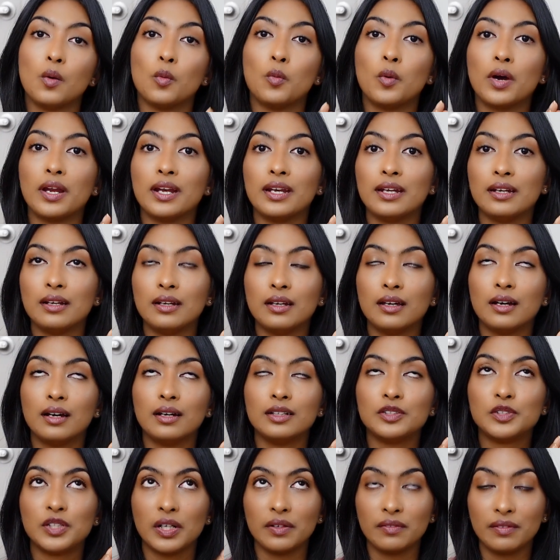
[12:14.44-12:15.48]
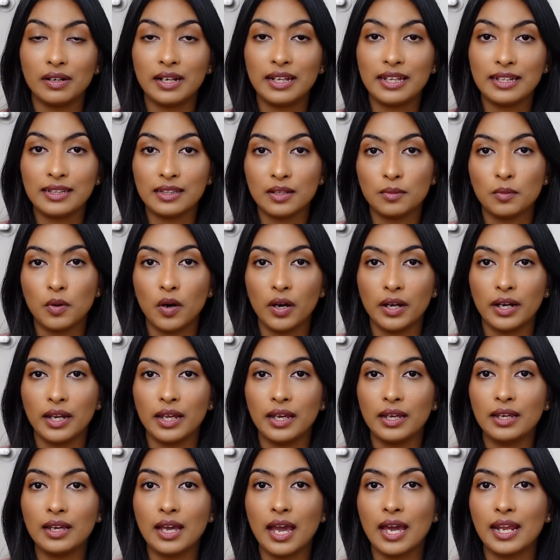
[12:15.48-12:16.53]
one generally in the
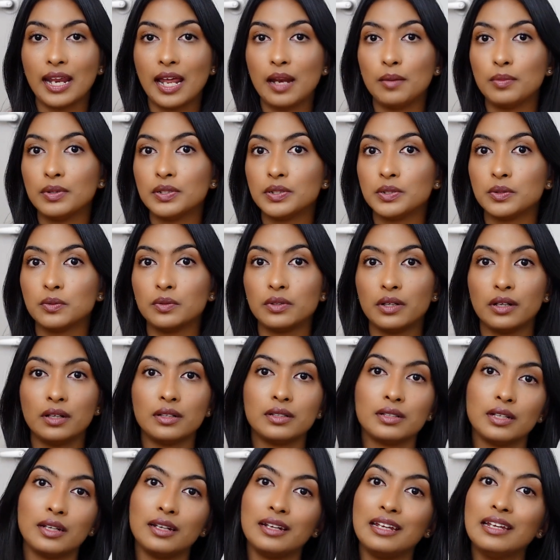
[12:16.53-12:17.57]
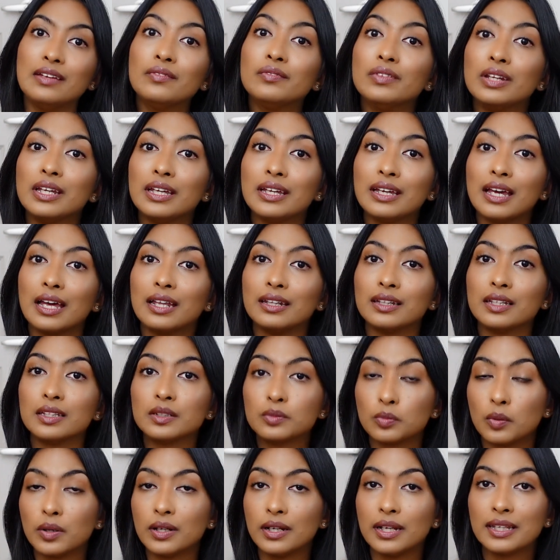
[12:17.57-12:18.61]
morning and I'll be shooting till evening, and
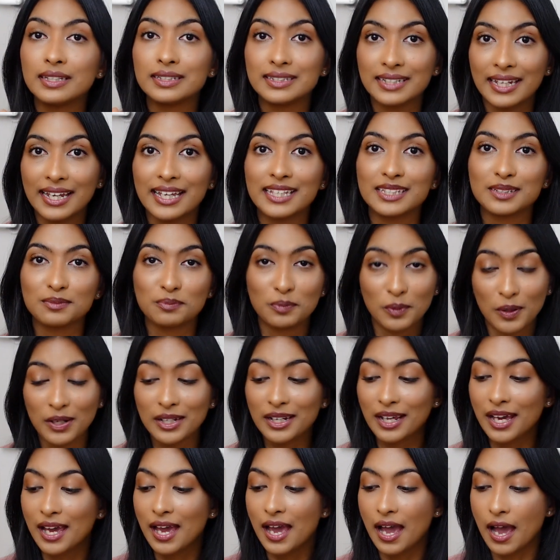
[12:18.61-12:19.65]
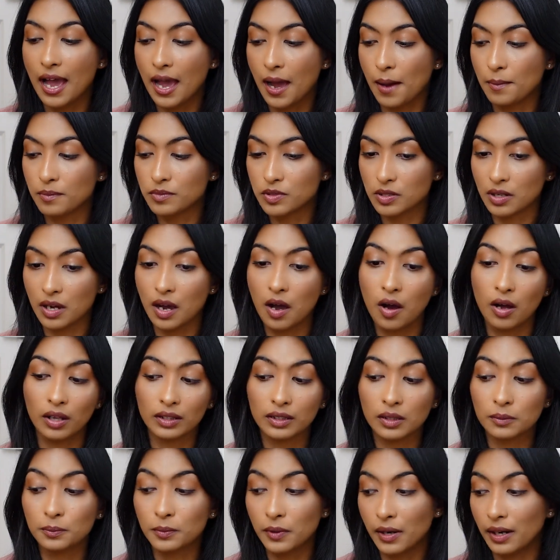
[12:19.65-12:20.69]
this one stays put. So yeah, all
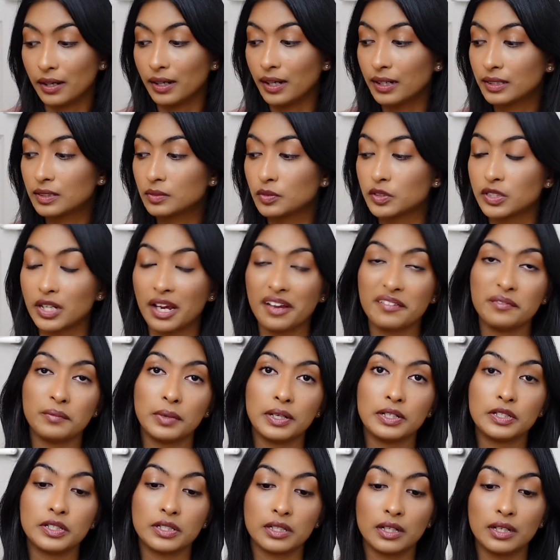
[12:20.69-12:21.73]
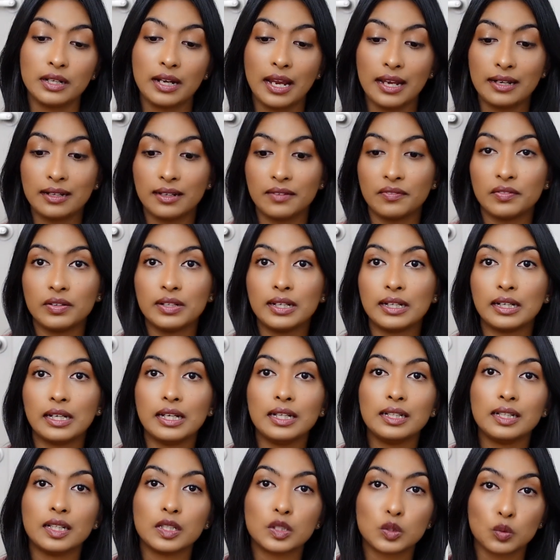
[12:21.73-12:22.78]
the products which I mentioned, and
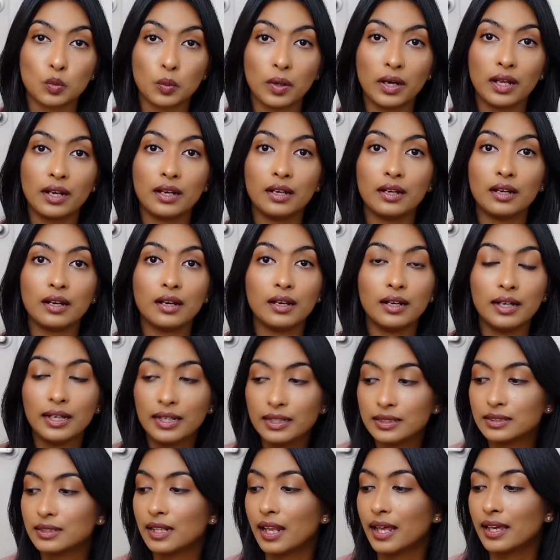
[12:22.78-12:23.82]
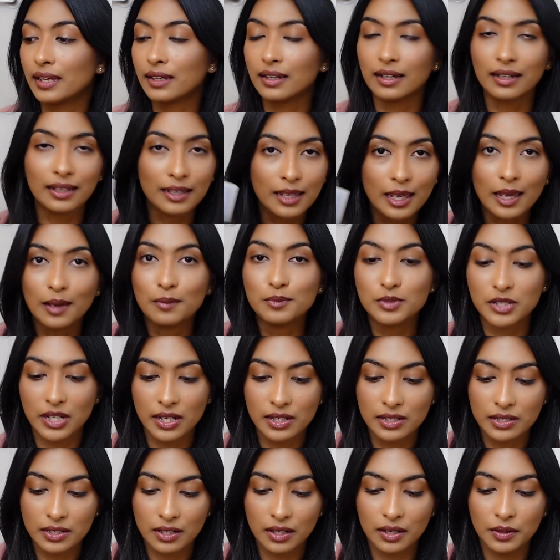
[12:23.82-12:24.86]
definitely this one is like game
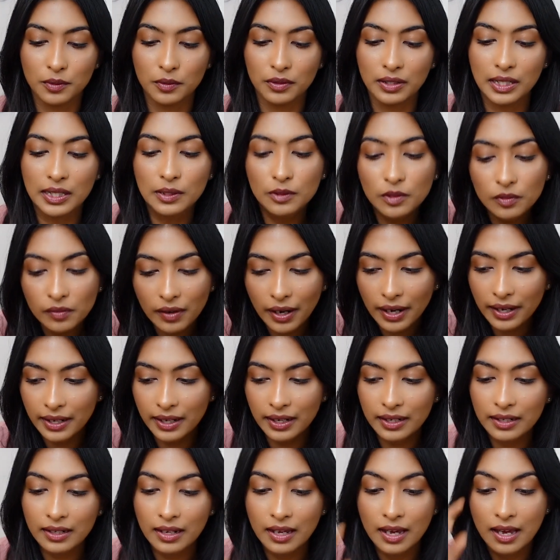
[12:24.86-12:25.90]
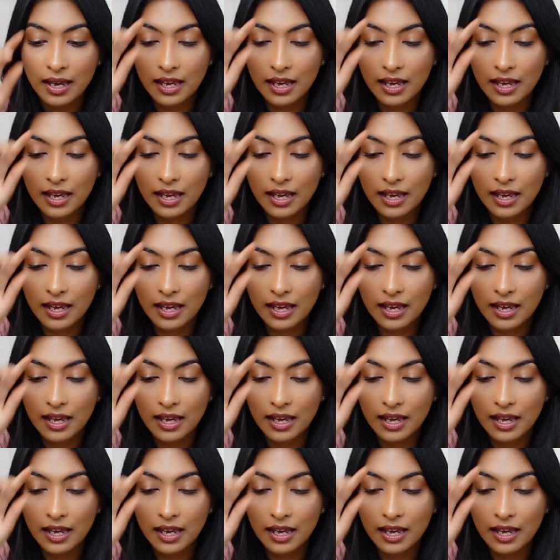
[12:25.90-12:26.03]
changer. You need to try it